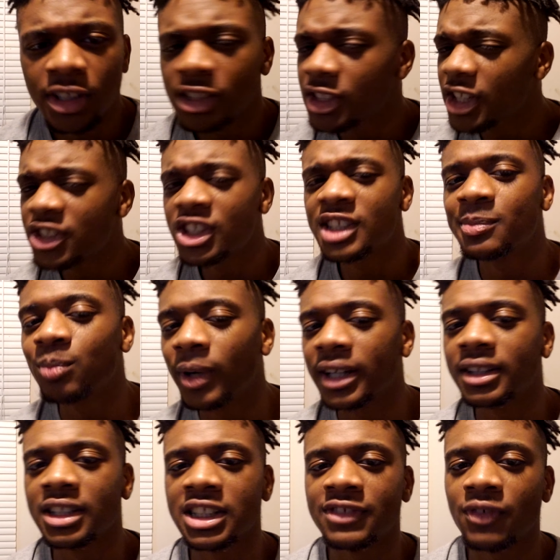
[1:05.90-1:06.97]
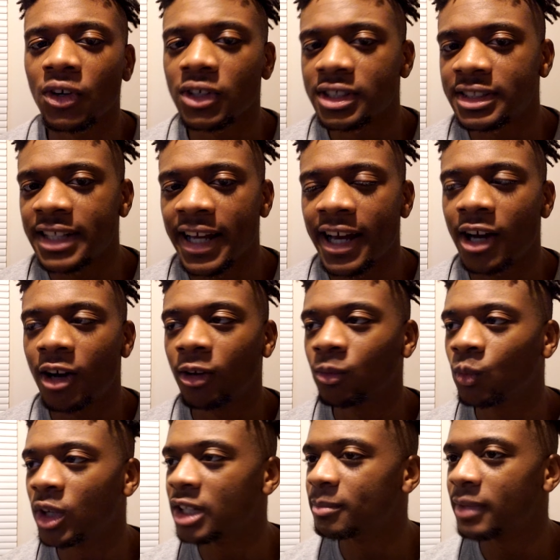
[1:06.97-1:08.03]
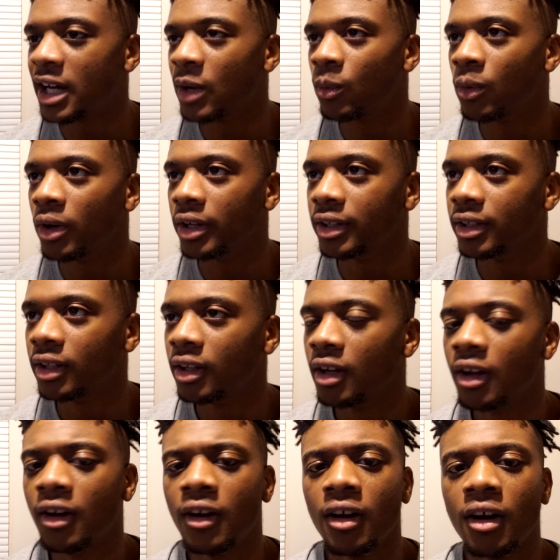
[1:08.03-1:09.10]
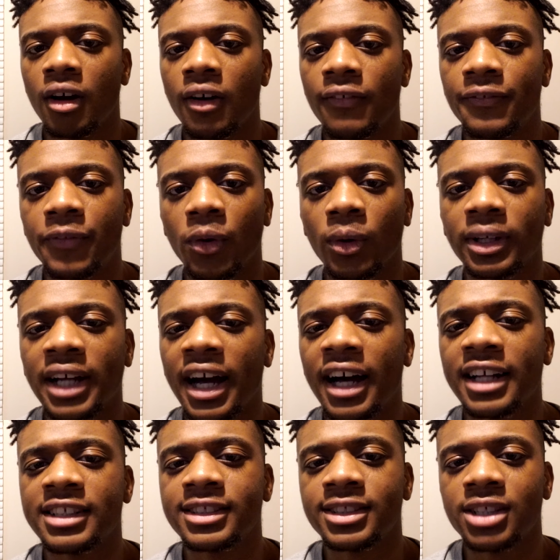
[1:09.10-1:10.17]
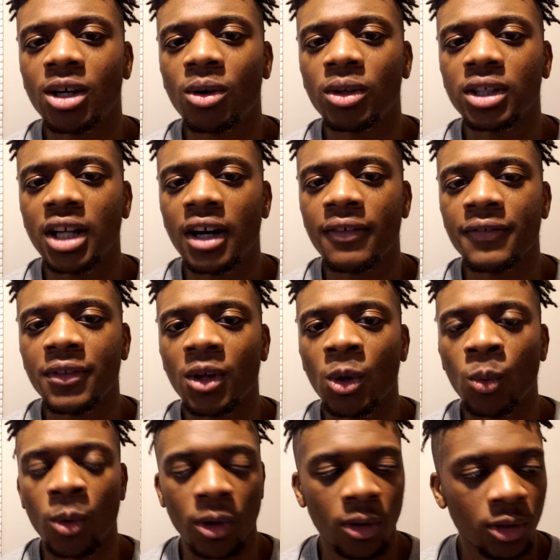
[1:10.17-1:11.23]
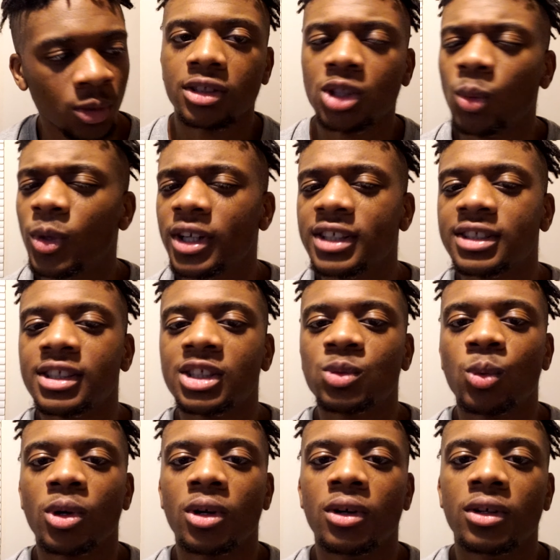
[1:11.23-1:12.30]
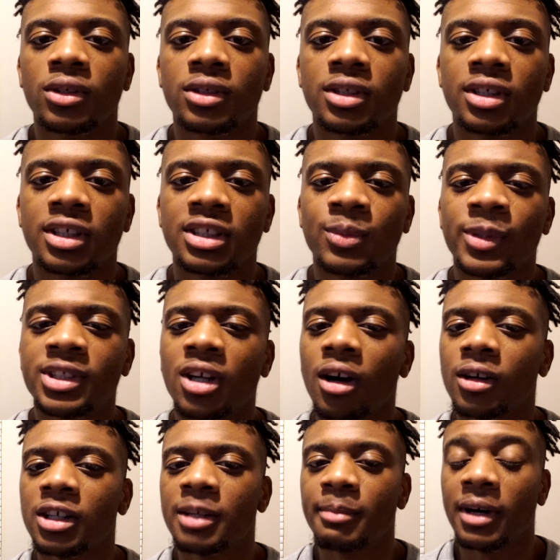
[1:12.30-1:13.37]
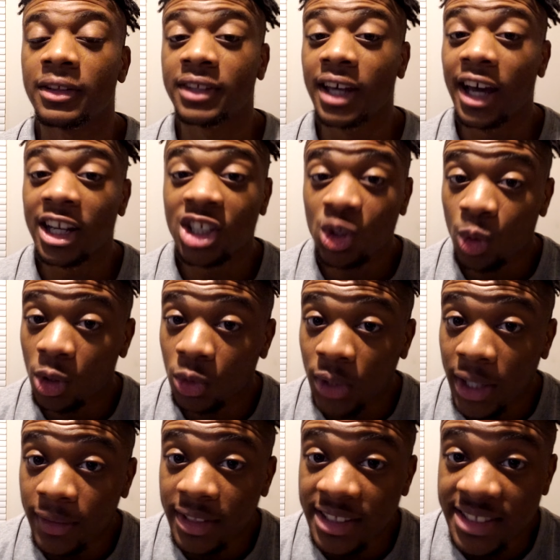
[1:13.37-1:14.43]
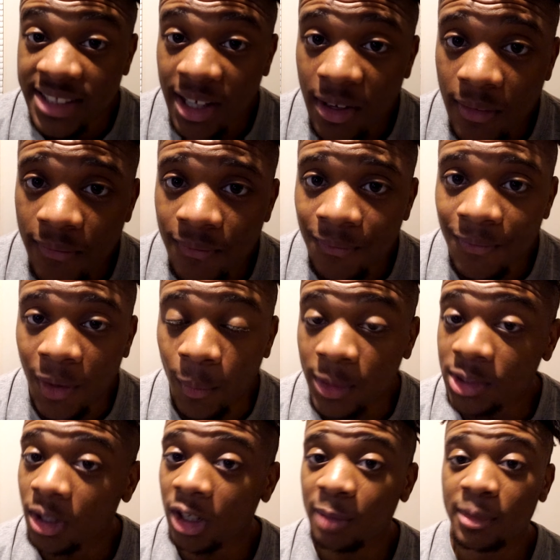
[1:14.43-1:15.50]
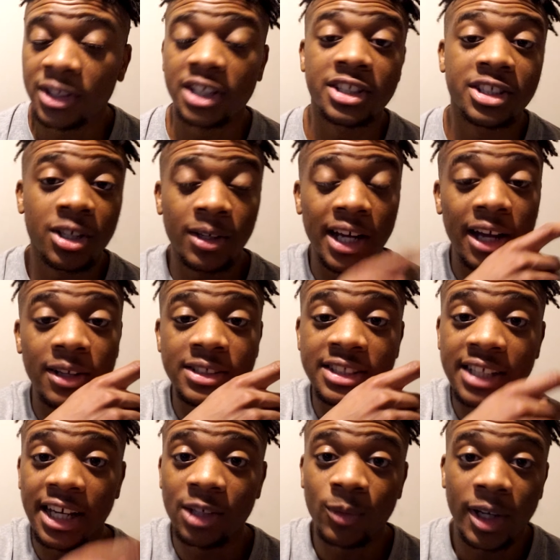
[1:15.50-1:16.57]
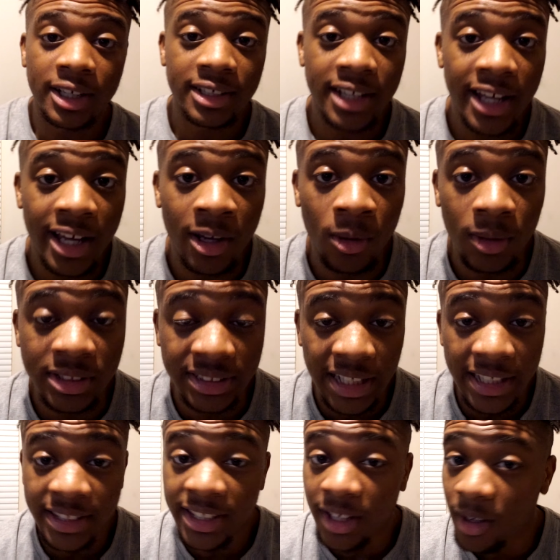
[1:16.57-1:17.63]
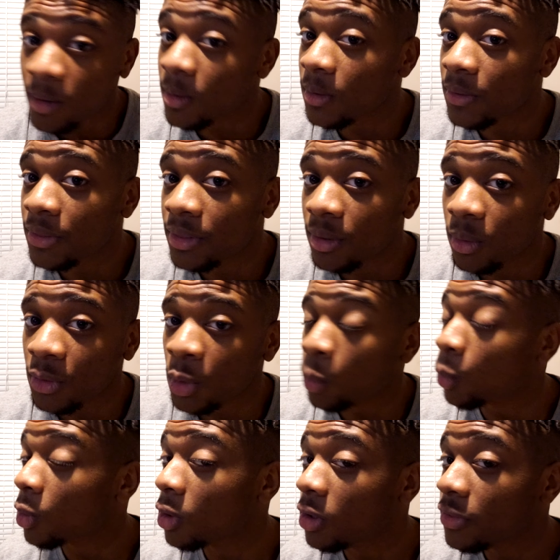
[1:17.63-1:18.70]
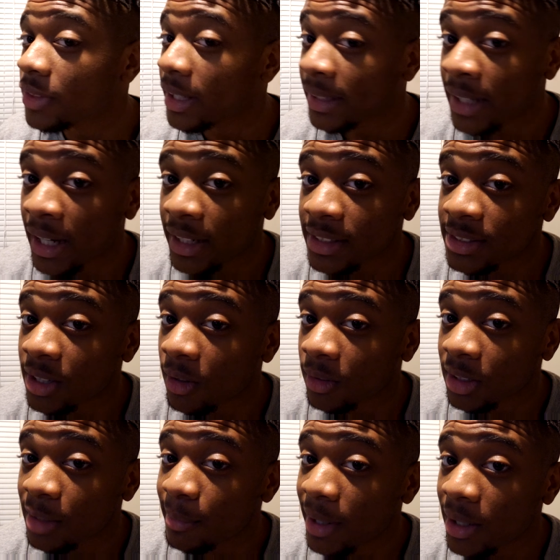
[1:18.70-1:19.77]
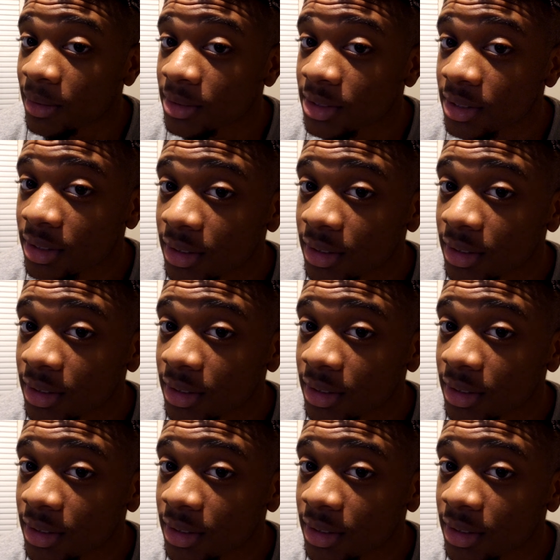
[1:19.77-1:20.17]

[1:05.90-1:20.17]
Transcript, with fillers: So let's just break this verse down one by one. For God so loved the world. So what is this world? Is we talking about the actual ground itself? Are we talking about the dirt outside right now? Is that the earth or the world that God is talking about?